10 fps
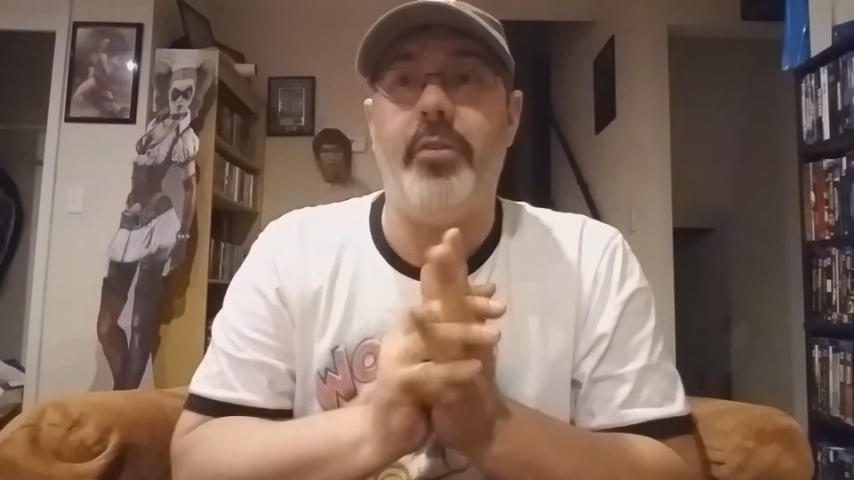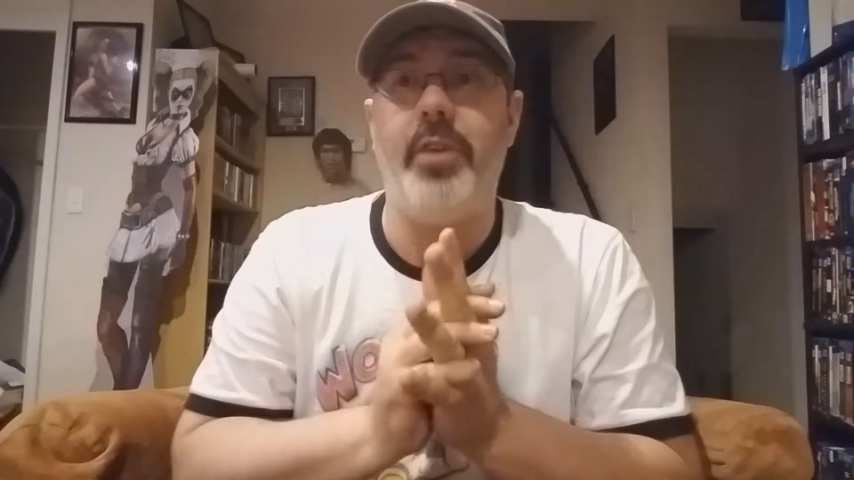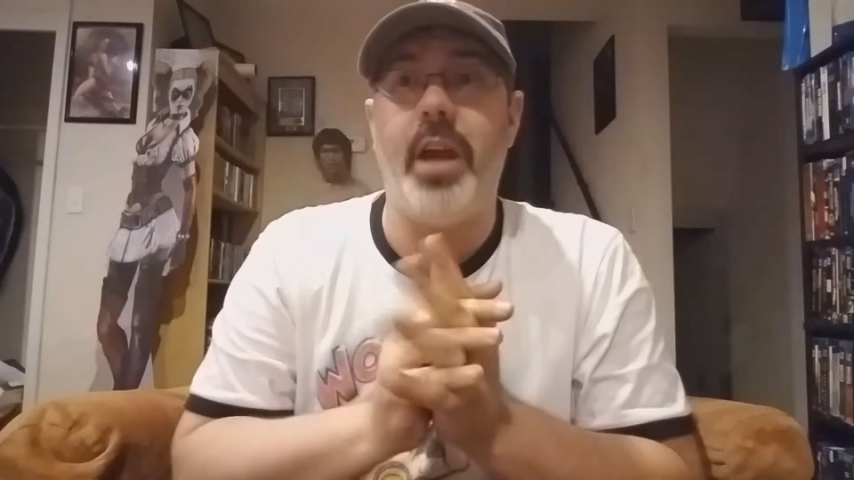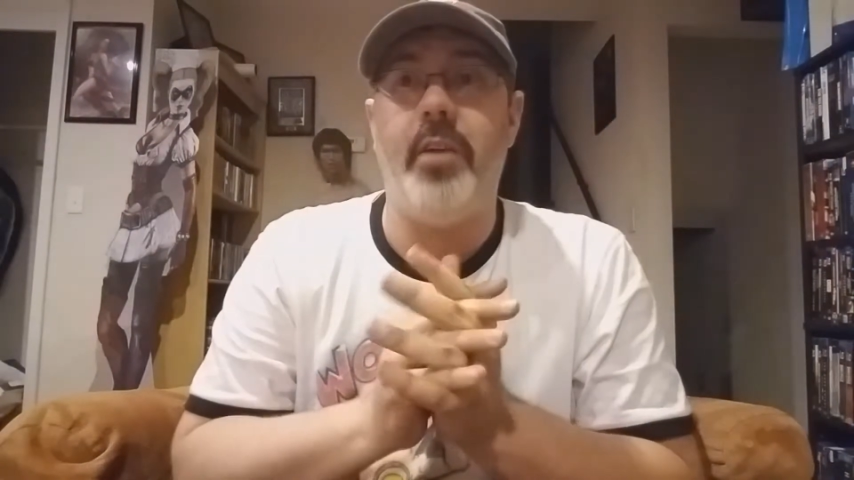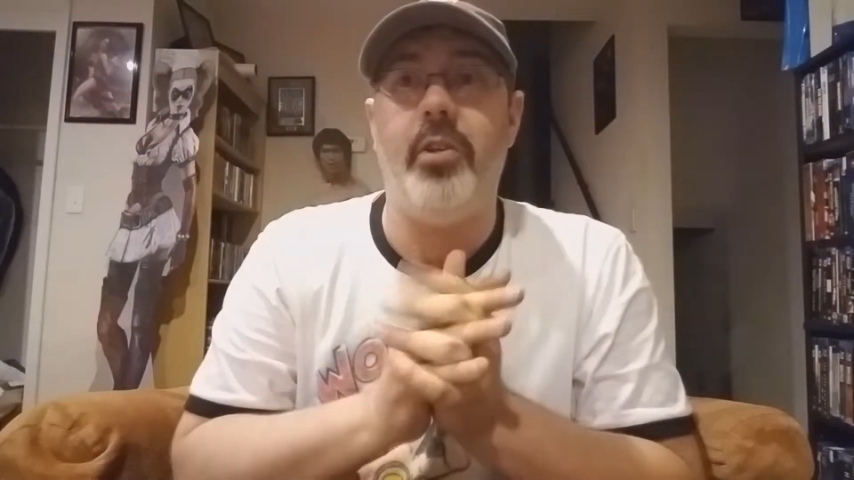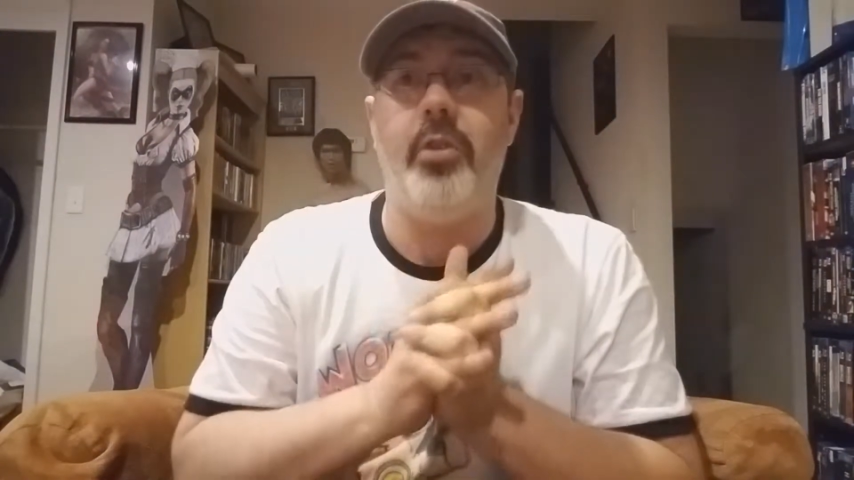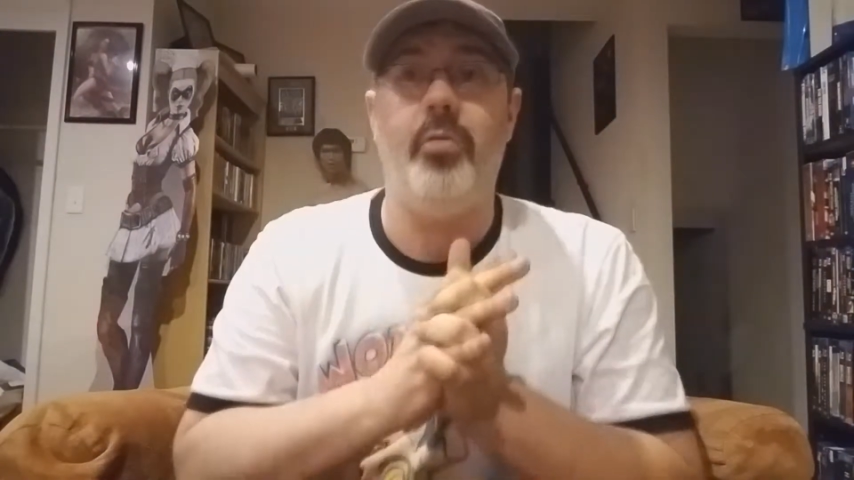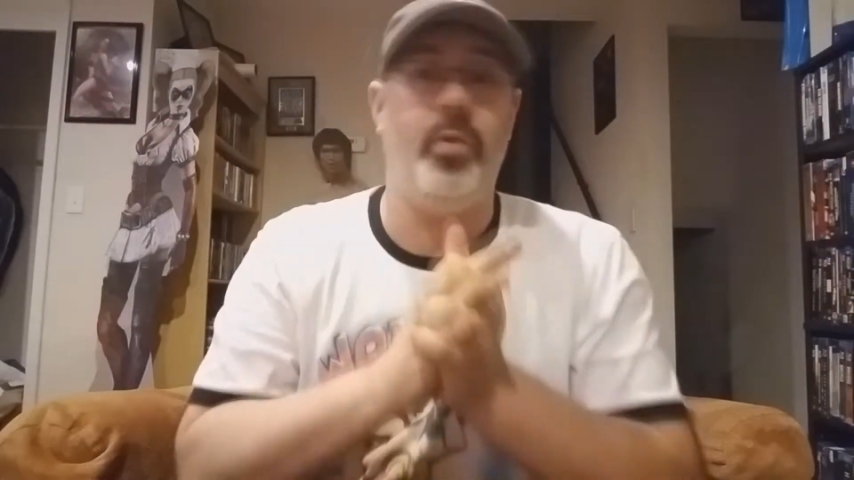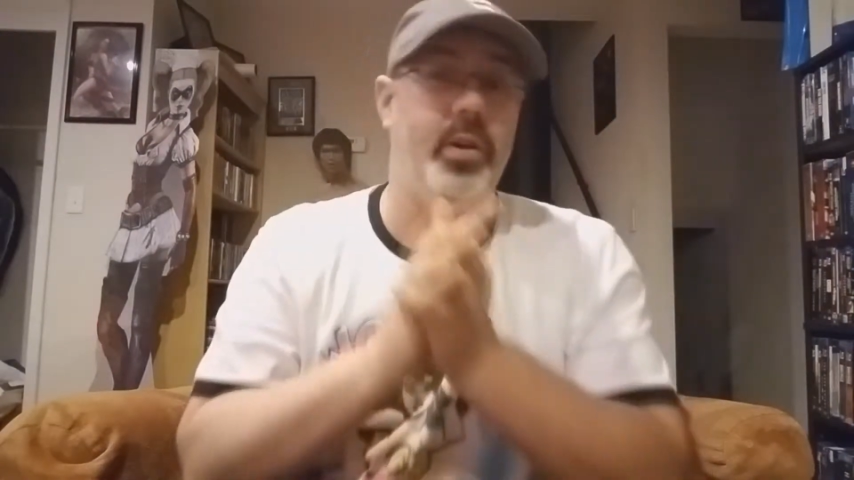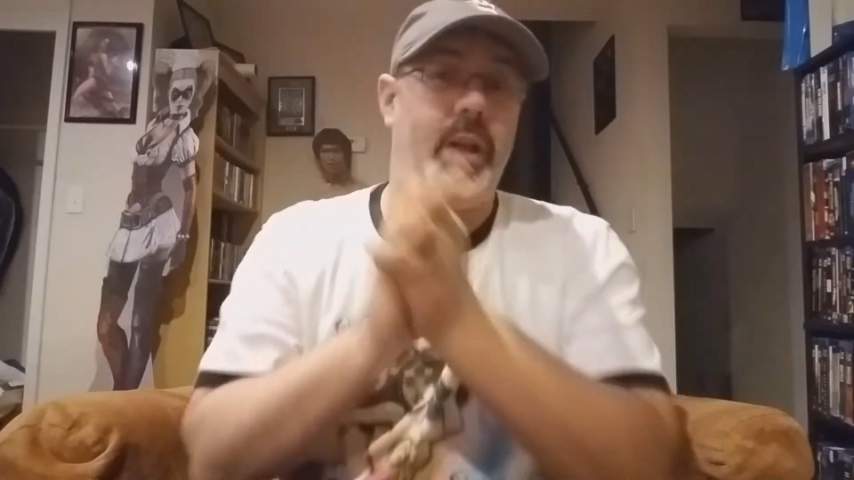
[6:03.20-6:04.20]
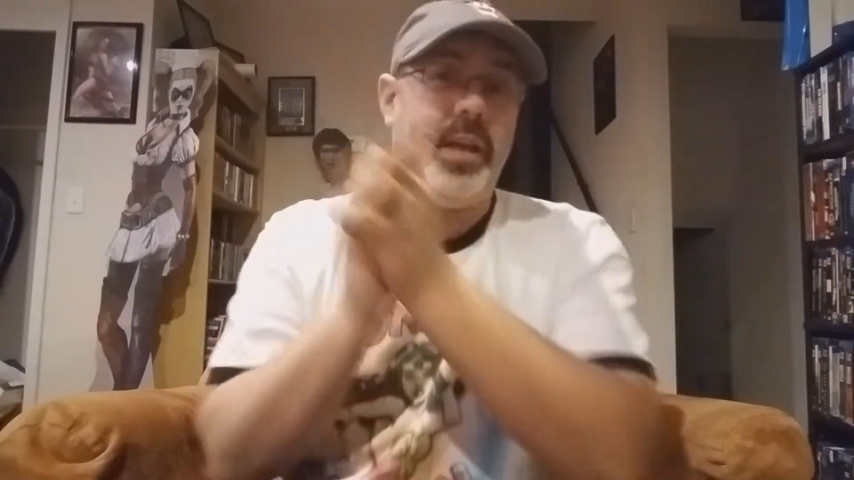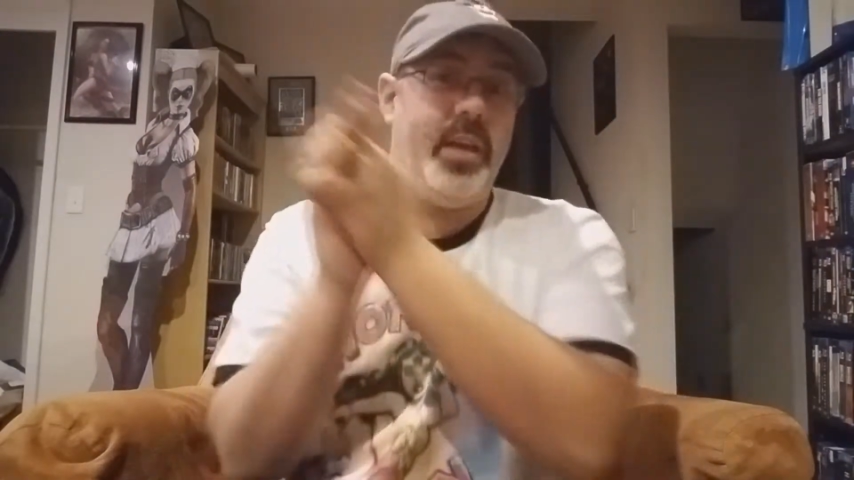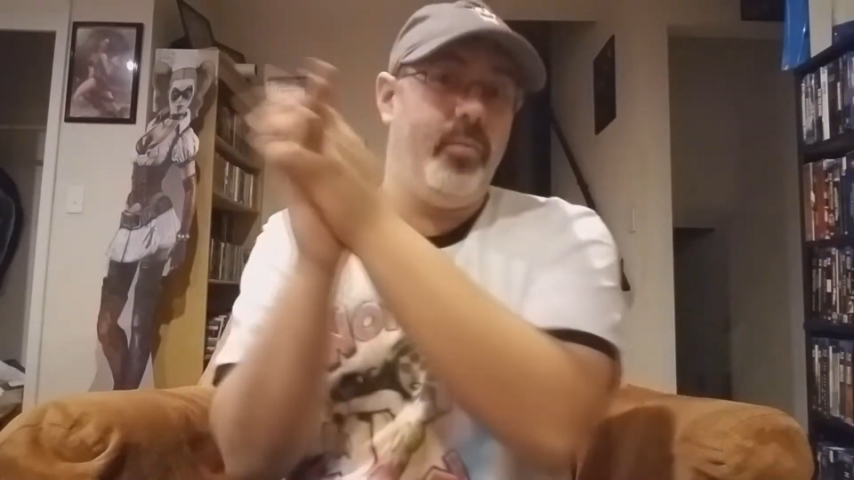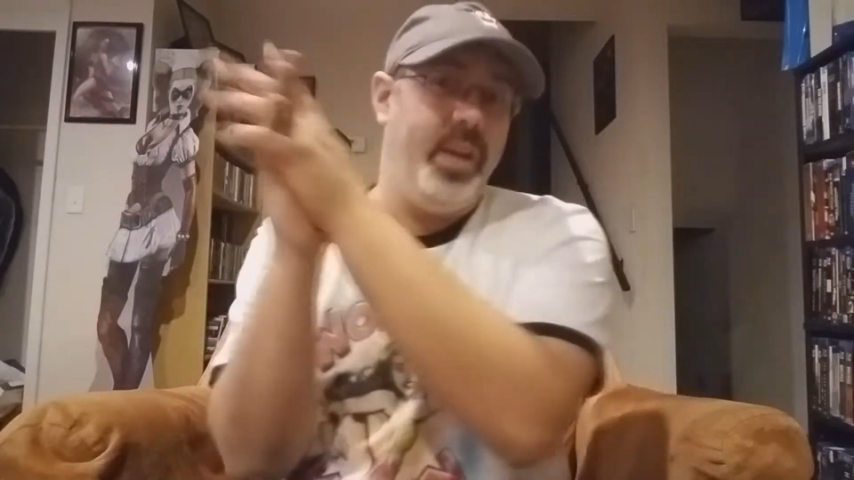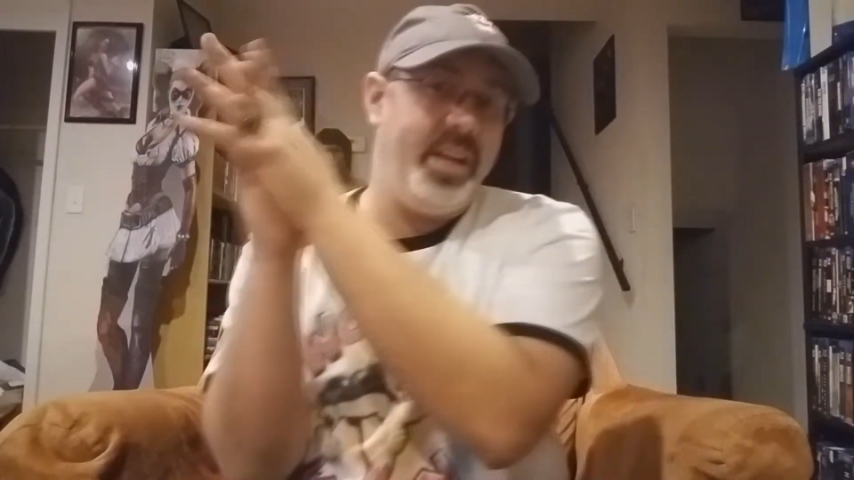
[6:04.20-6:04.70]
download, like,
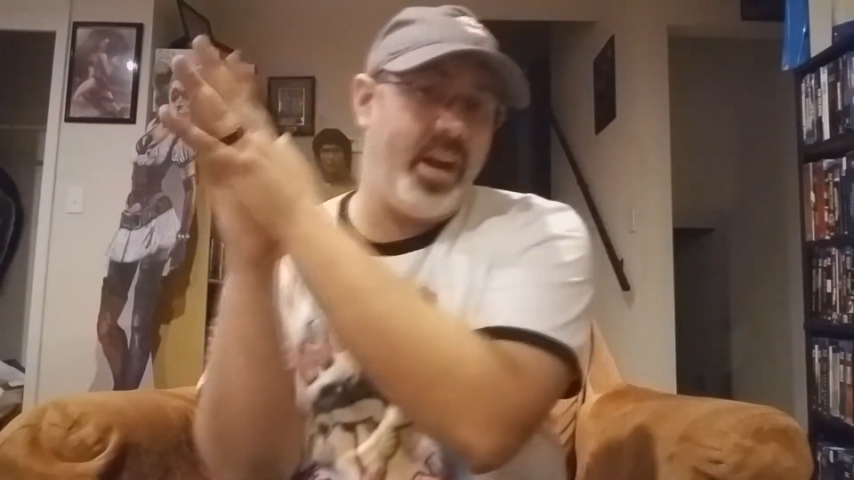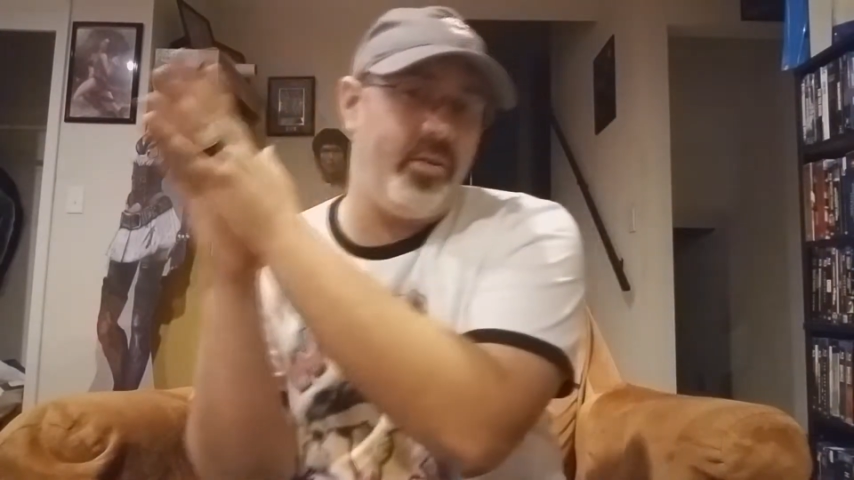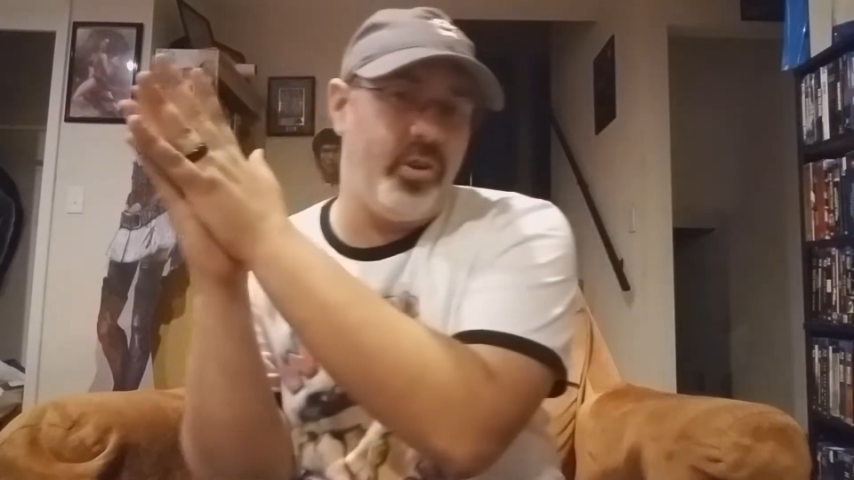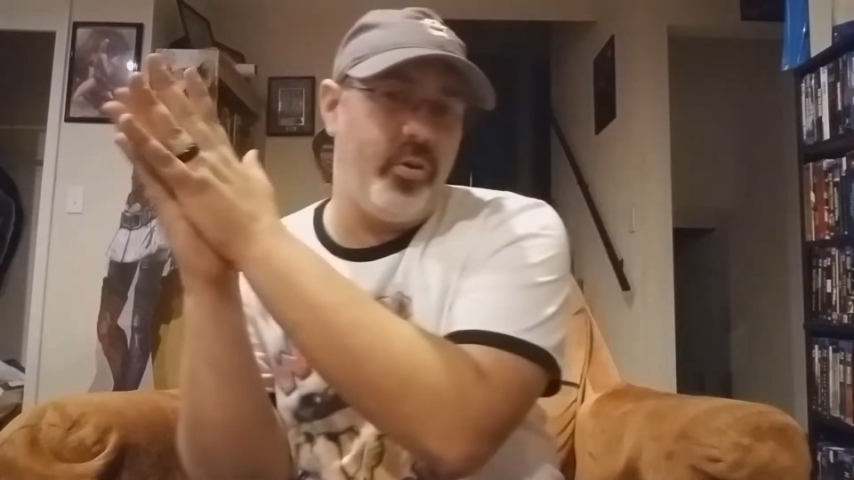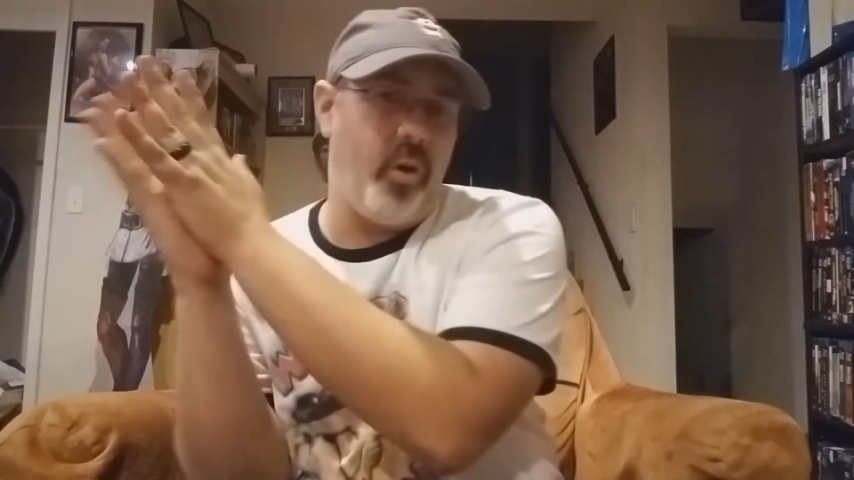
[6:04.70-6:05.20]
can we download